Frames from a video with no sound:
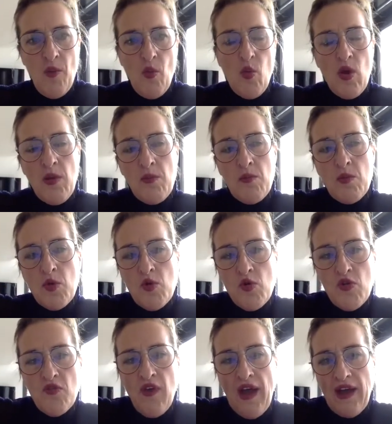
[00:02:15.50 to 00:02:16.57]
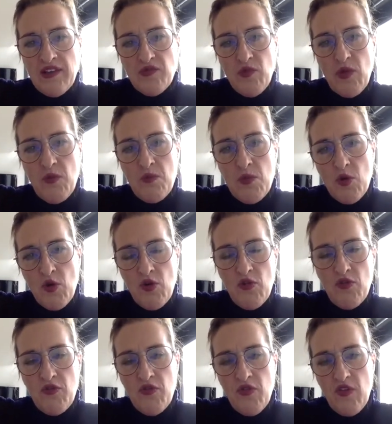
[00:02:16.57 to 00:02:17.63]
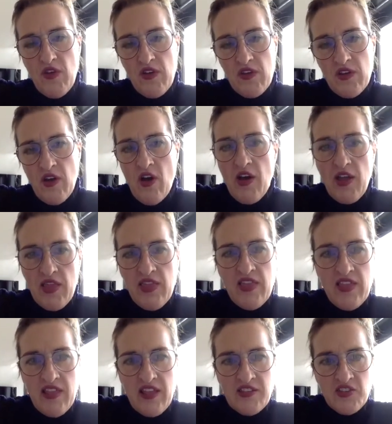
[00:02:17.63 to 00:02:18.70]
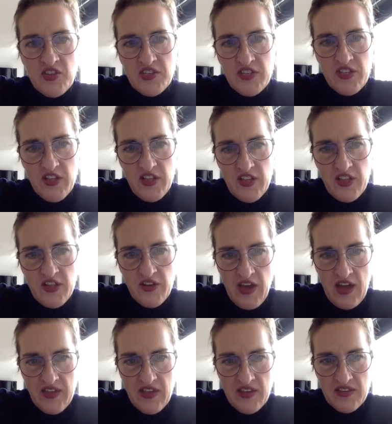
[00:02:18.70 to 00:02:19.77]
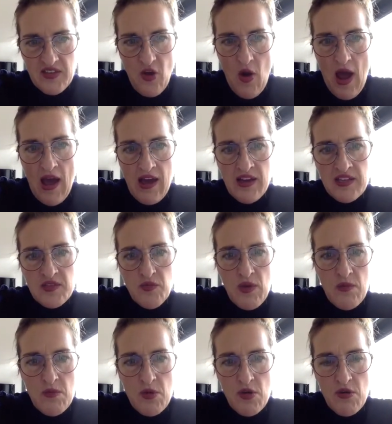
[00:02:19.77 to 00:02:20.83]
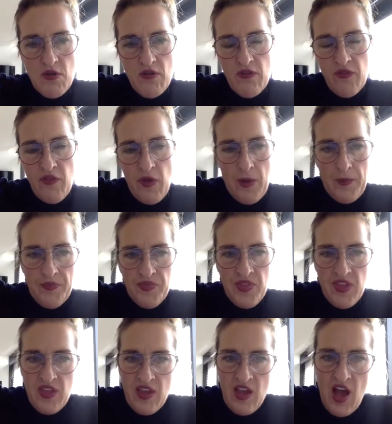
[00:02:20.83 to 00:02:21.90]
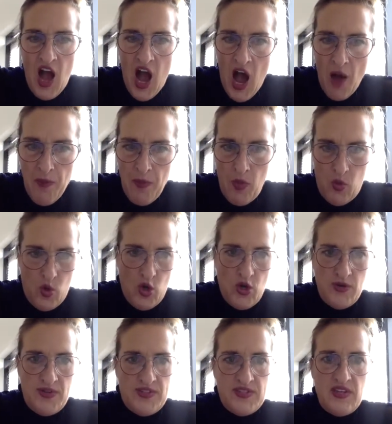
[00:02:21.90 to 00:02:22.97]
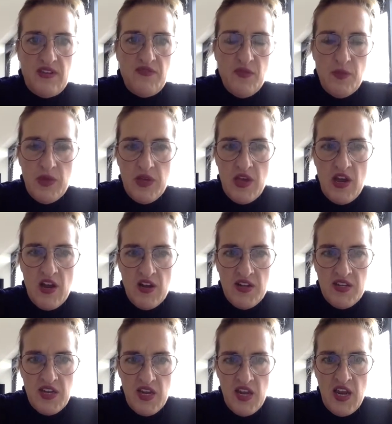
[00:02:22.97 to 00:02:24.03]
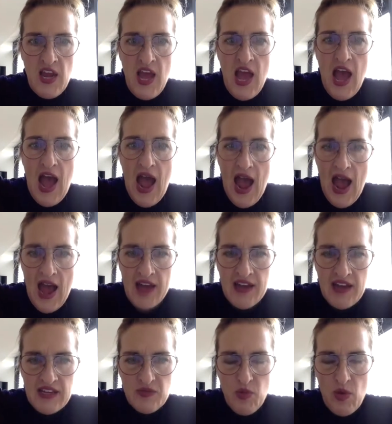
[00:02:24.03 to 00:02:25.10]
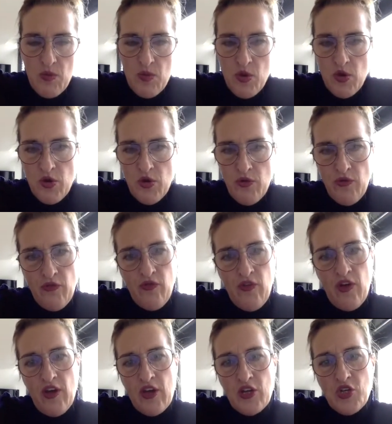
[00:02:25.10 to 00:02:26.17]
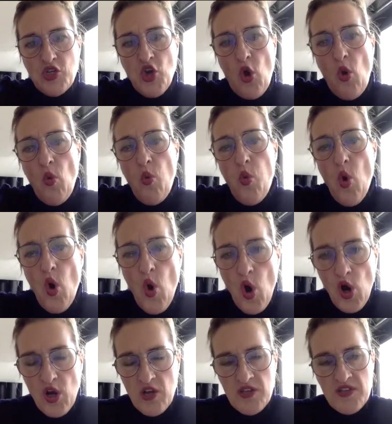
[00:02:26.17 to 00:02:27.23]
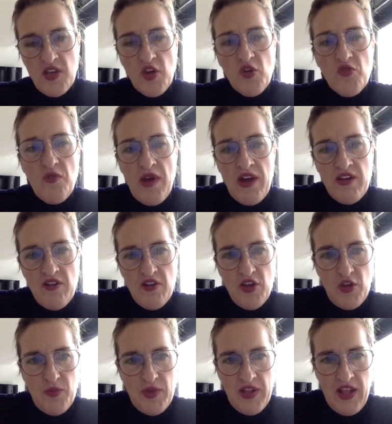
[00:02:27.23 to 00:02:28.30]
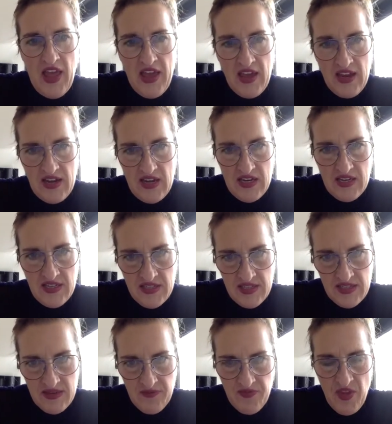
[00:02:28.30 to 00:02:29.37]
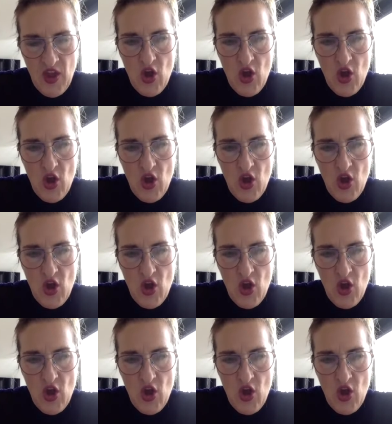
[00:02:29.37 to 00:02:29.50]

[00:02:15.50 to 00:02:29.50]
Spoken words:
we move as we move. Now, okay, let's just look at this. So as we move upwards in familiarity and as we move towards greater human likeness,